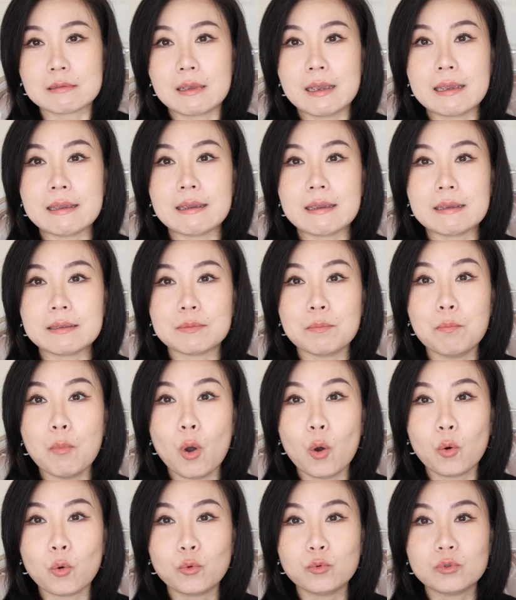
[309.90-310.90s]
It is
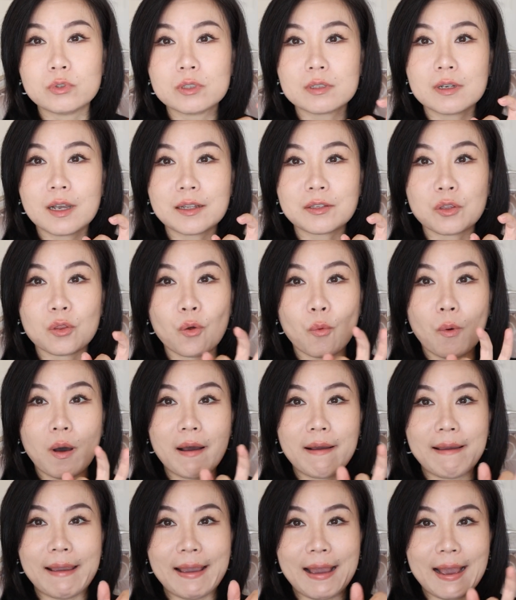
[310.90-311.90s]
mold. I don't know
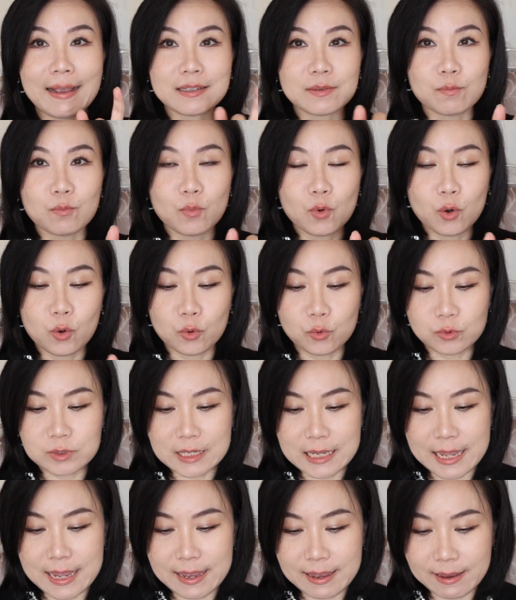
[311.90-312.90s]
why it has mold
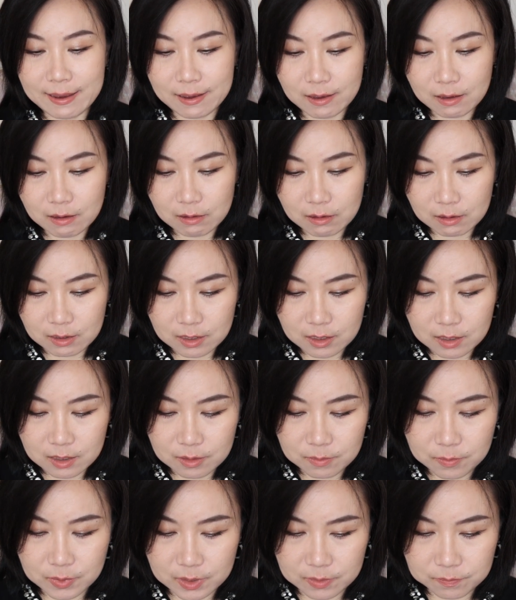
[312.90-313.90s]
here,
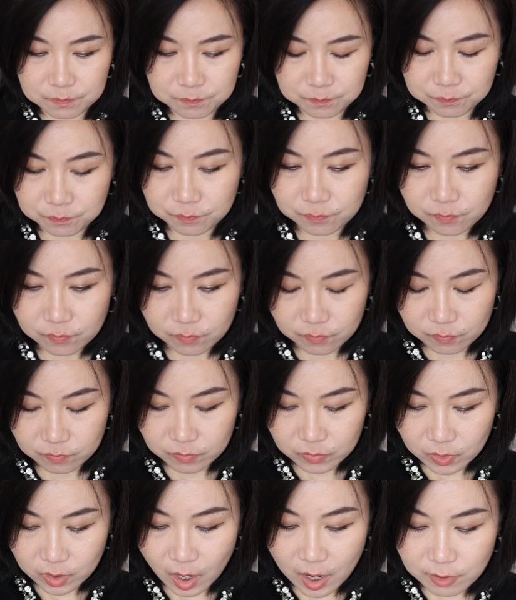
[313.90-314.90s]
but
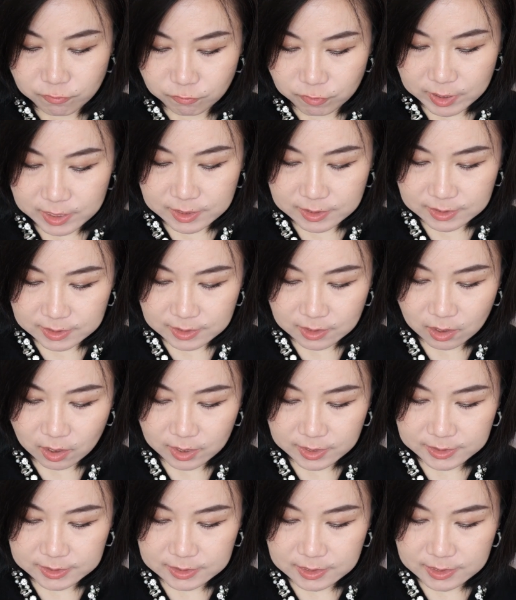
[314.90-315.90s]
I really
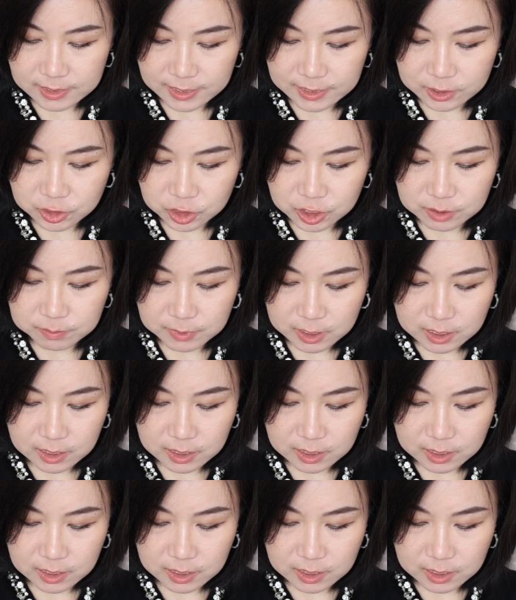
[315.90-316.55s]
like their shimmer